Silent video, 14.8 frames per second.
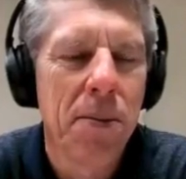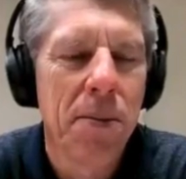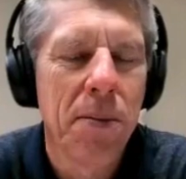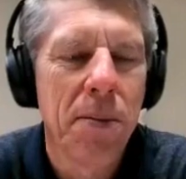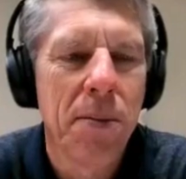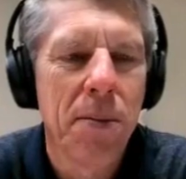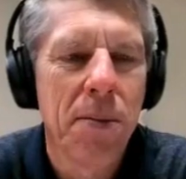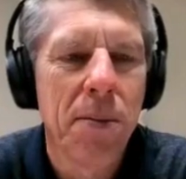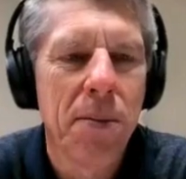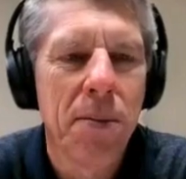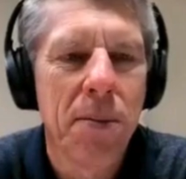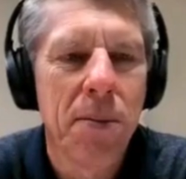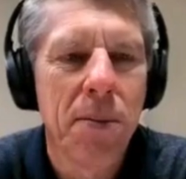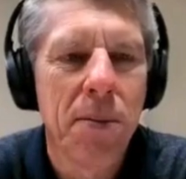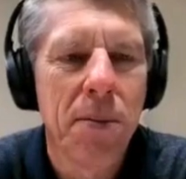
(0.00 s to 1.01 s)

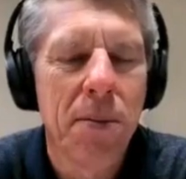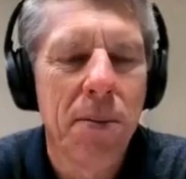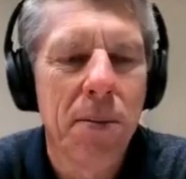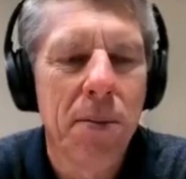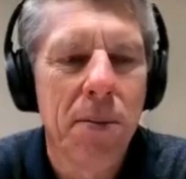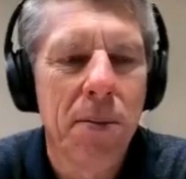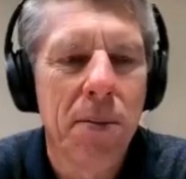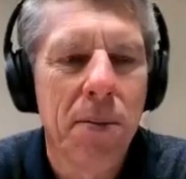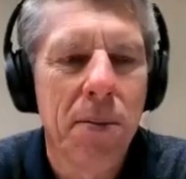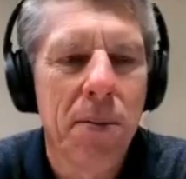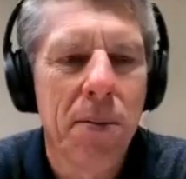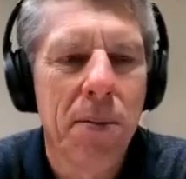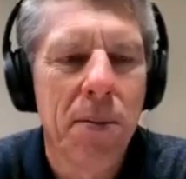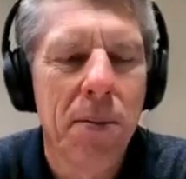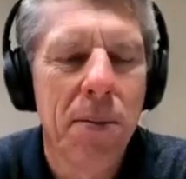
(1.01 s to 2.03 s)

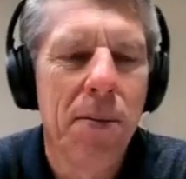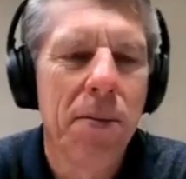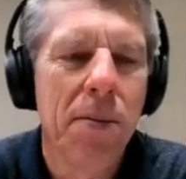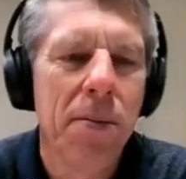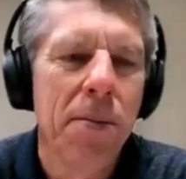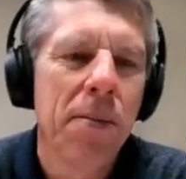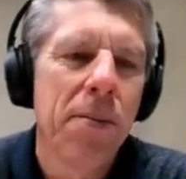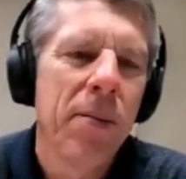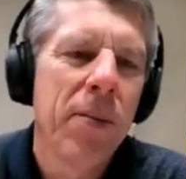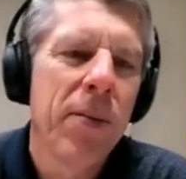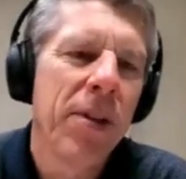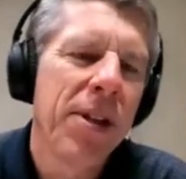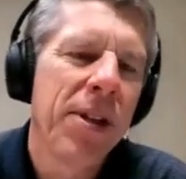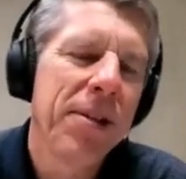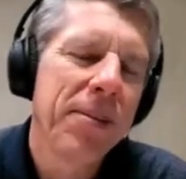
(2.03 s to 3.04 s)

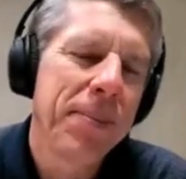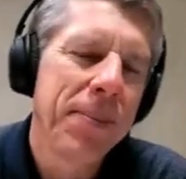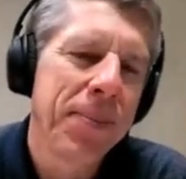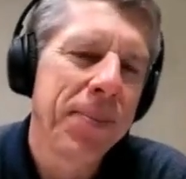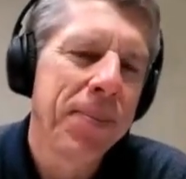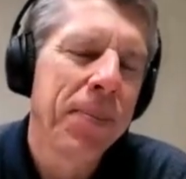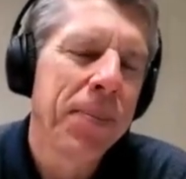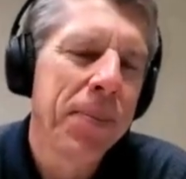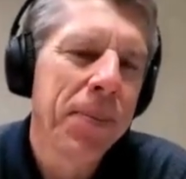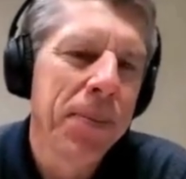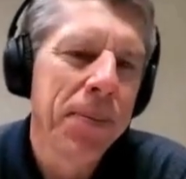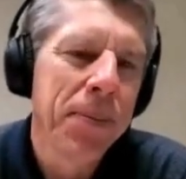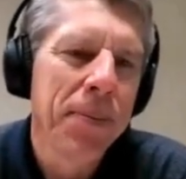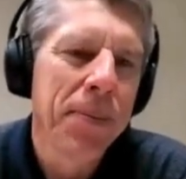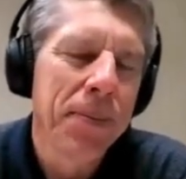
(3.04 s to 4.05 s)

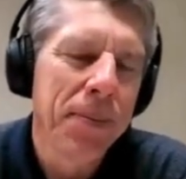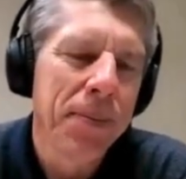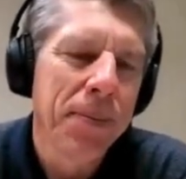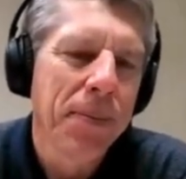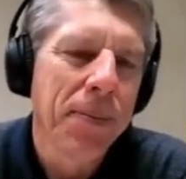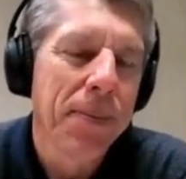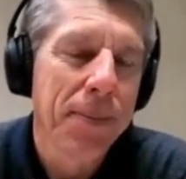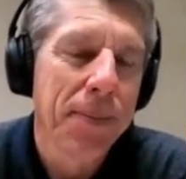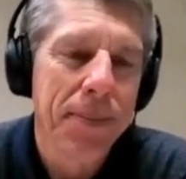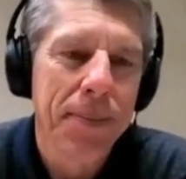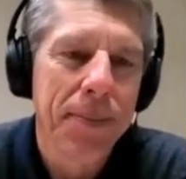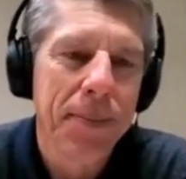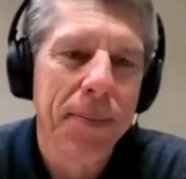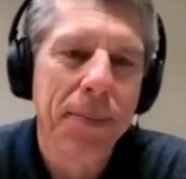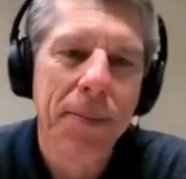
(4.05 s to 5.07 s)

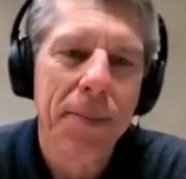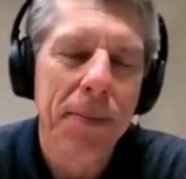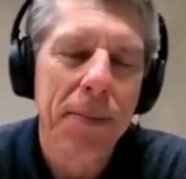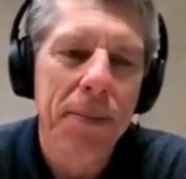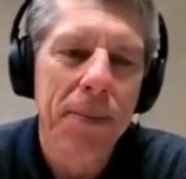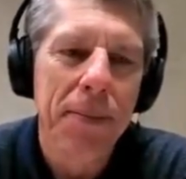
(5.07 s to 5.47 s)
No words are spoken by the person on screen.